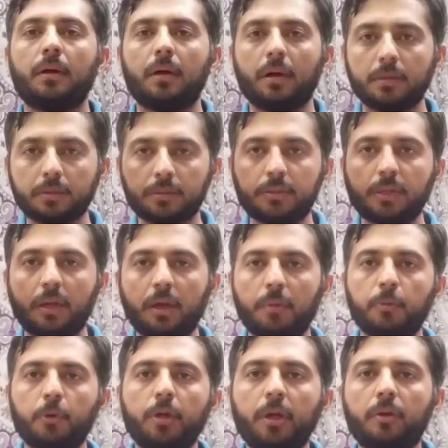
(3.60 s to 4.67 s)

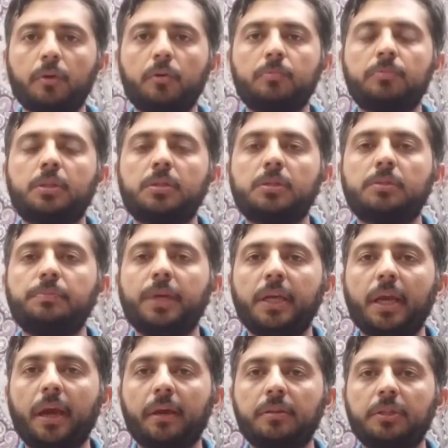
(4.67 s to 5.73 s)
Assalamu alaikum, this is me
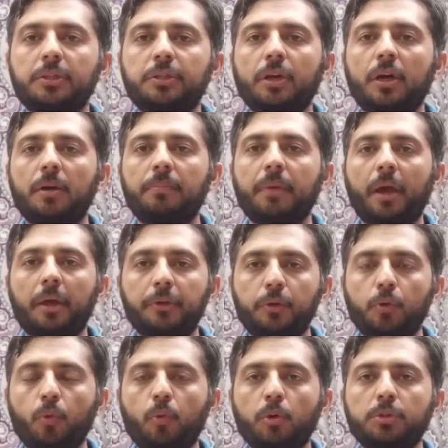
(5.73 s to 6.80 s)
Atisham and
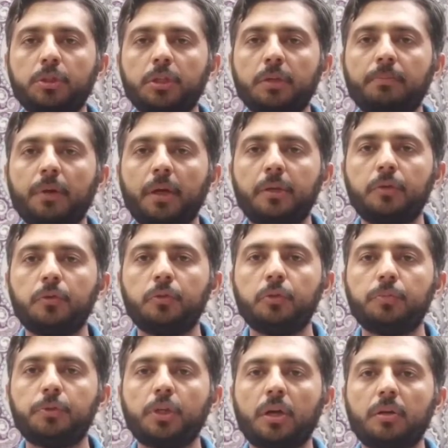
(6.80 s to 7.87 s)
you're watching my
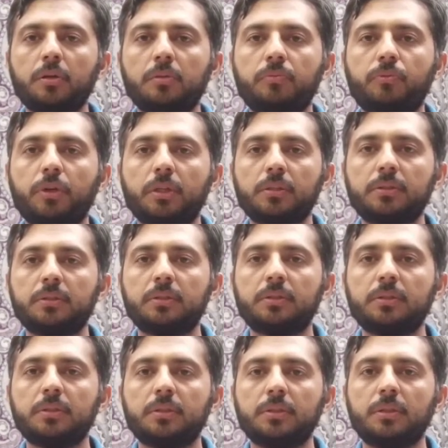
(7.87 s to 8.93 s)
YouTube channel RILS.
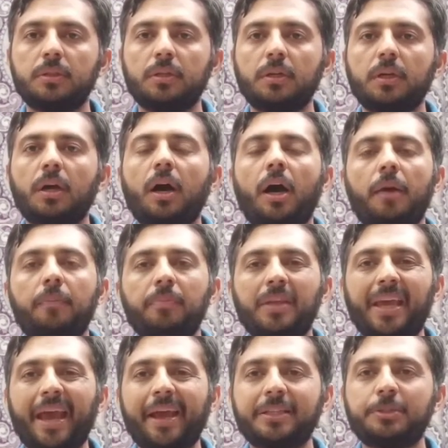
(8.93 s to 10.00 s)
I'm
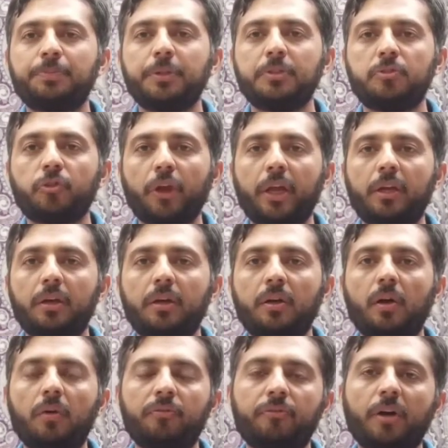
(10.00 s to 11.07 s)
the expert trainer
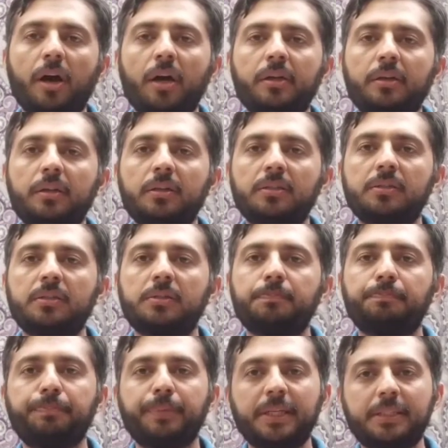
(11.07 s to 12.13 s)
of IELTS,
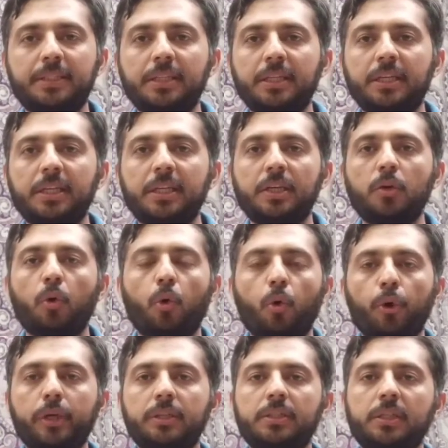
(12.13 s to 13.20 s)
PTE,
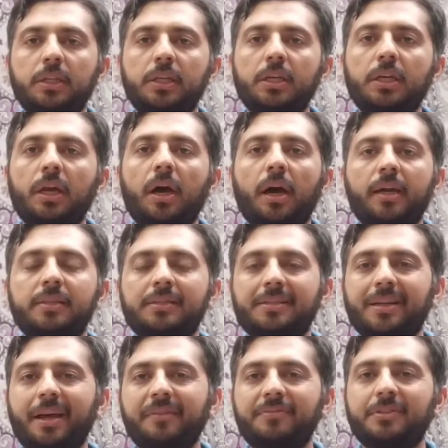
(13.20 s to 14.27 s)
OET, IELTS
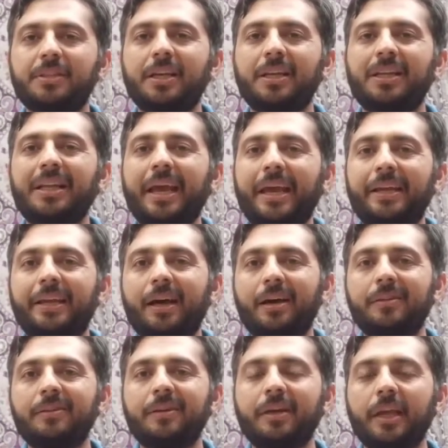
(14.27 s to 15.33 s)
Life Skill and
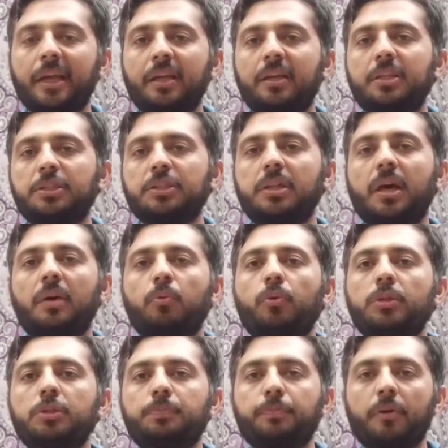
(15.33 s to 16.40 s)
other English
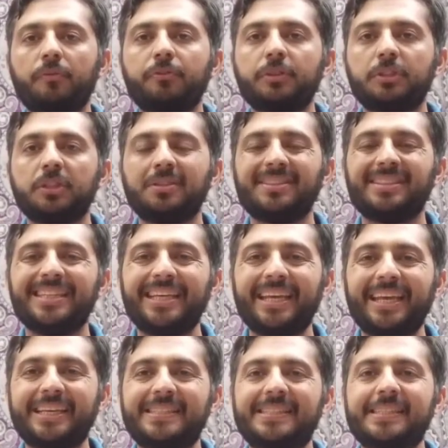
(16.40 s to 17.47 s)
language proficiency
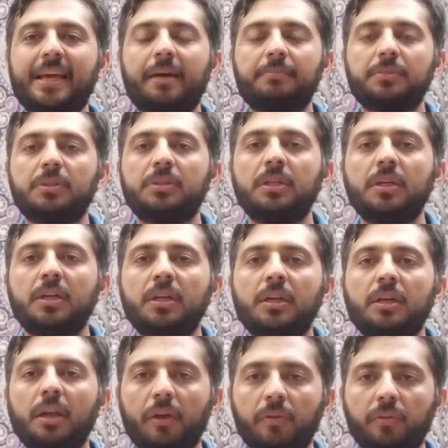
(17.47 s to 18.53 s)
exams.
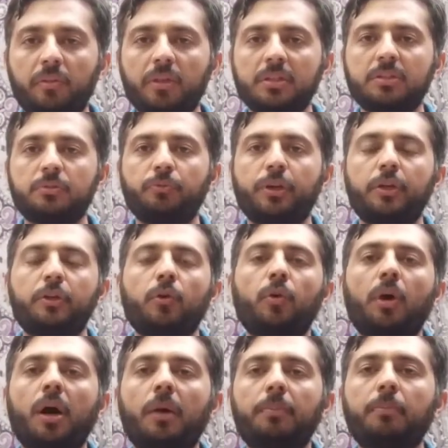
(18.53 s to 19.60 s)
Now in this video,
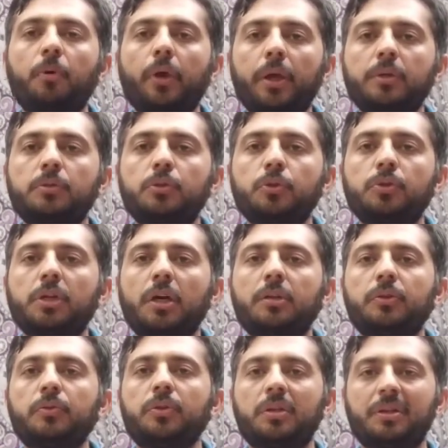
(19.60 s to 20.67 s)
I'm going to tell
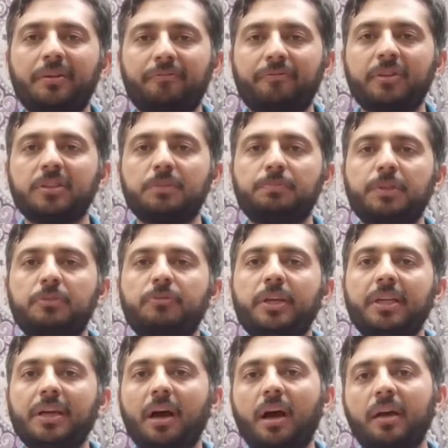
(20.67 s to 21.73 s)
you the difference
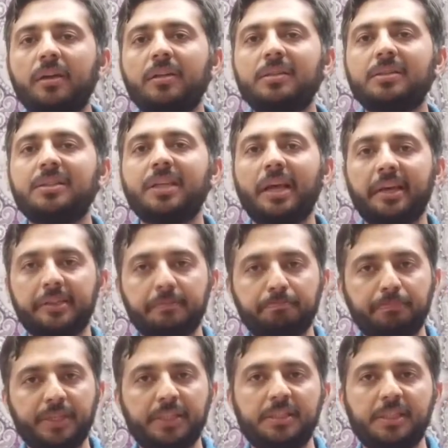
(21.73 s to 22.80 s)
between IELTS and
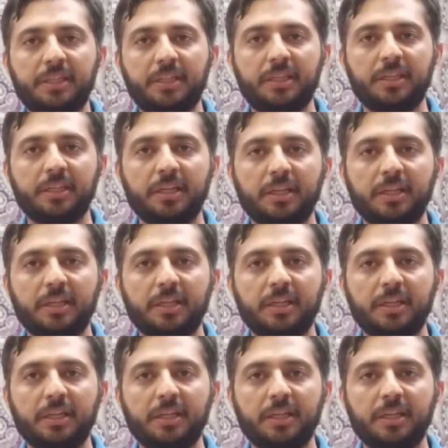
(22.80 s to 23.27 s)
PTE.